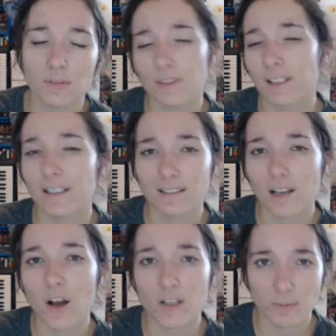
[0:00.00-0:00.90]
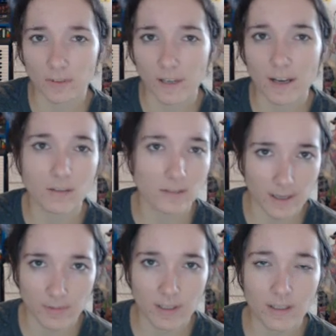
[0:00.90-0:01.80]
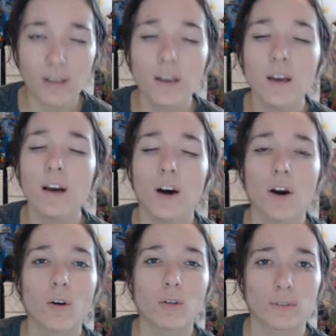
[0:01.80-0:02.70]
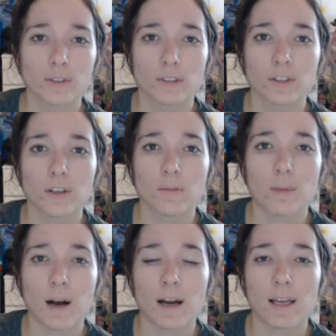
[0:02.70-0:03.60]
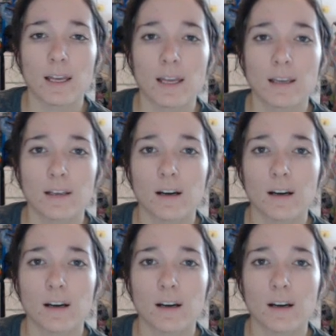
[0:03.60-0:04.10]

like a hospital gown type thing over my